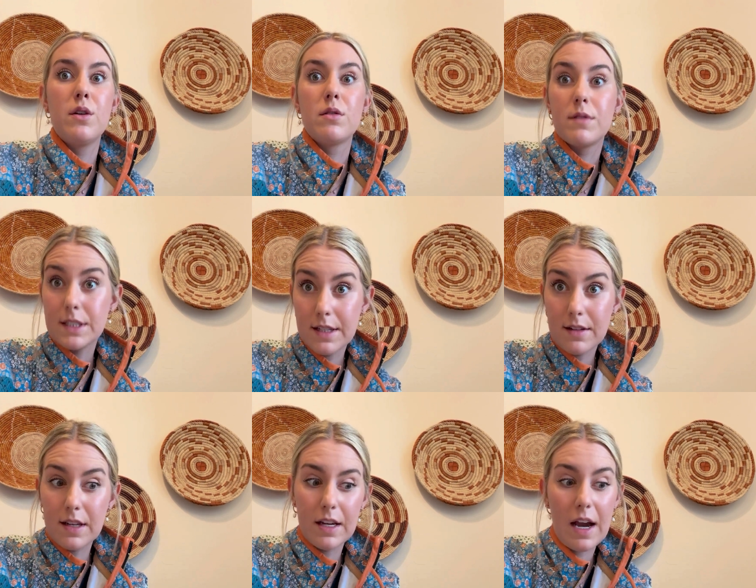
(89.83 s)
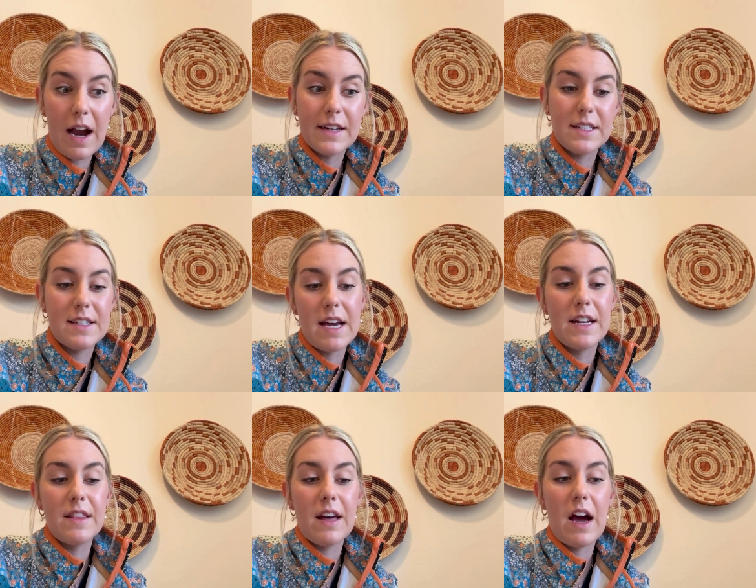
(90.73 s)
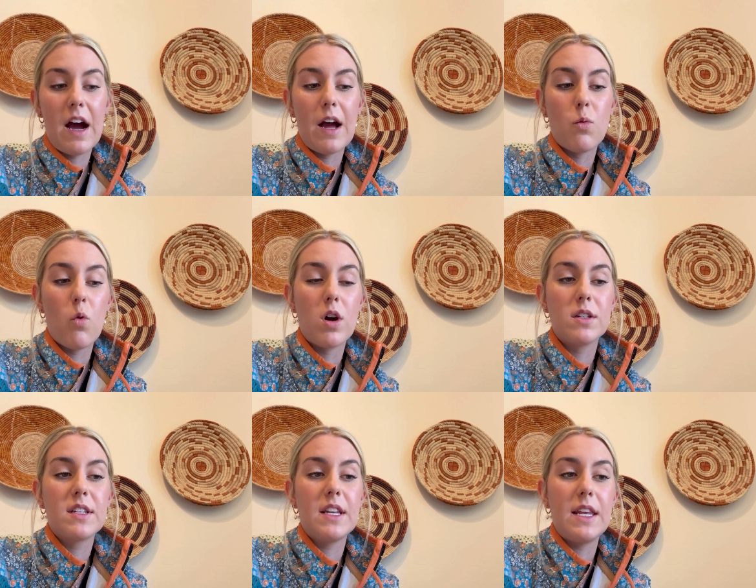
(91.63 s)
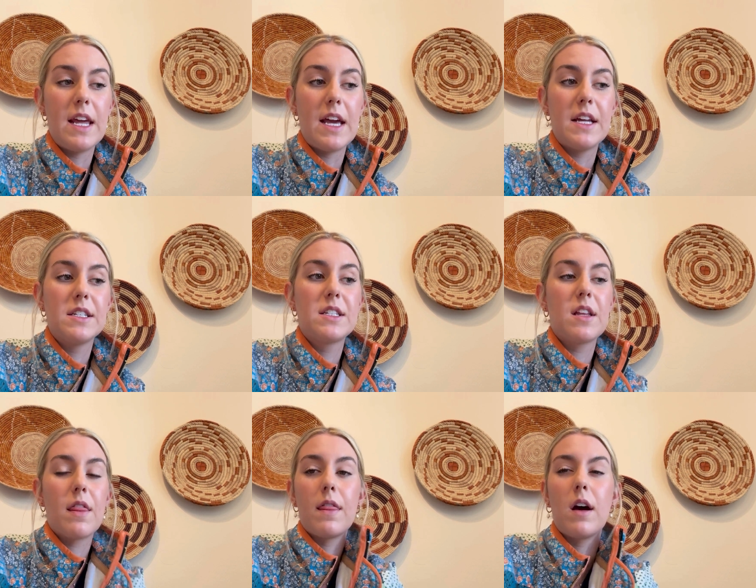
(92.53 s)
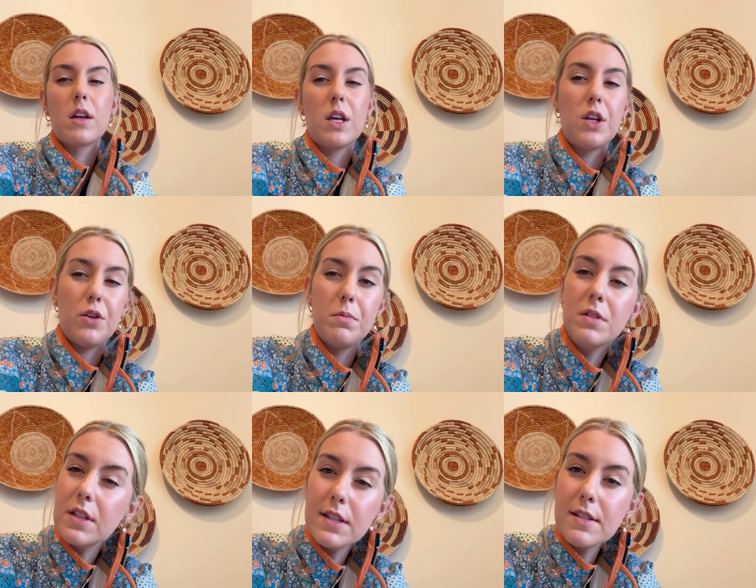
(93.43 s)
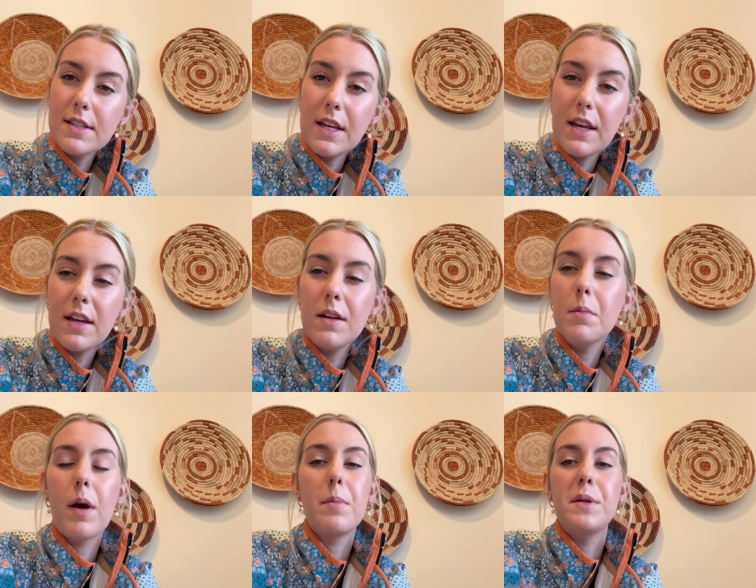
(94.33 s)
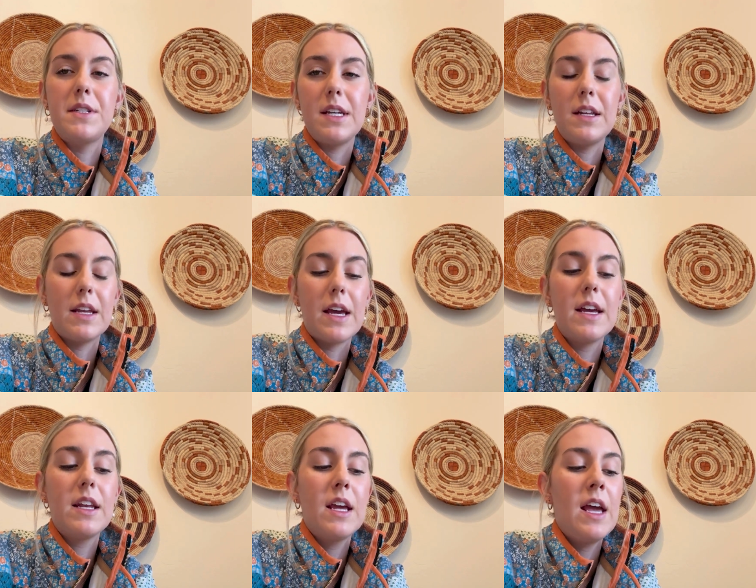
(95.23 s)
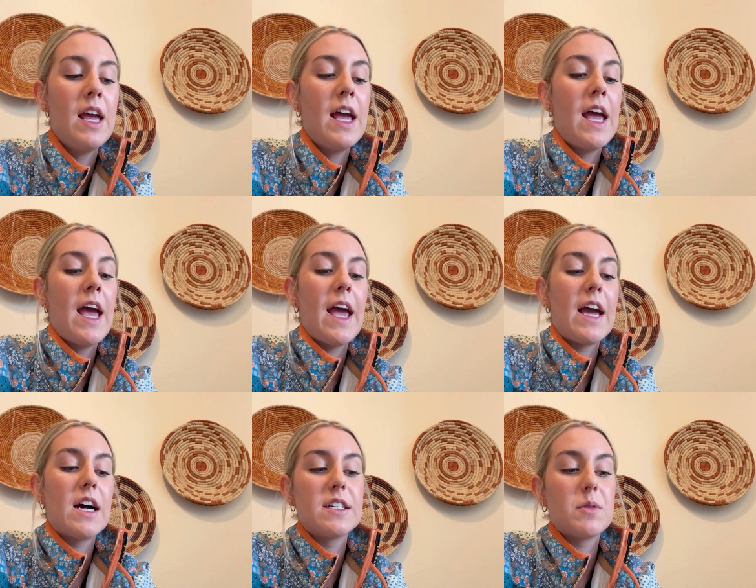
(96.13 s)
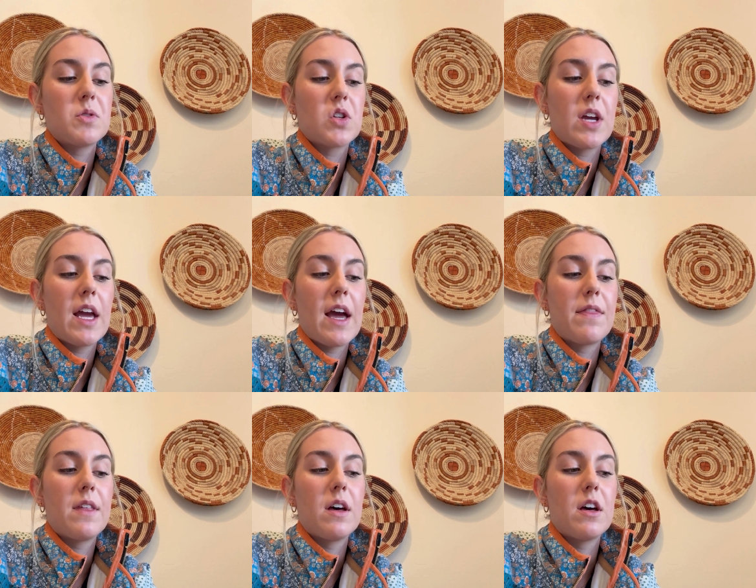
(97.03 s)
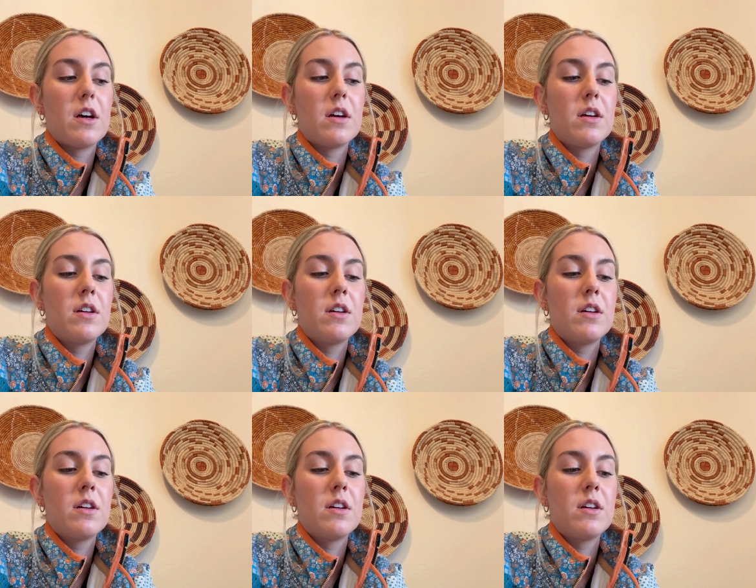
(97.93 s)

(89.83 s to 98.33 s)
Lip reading: Recently, I decided that I want to knit the Cumulus Tee by Petite Knit, and I was looking at the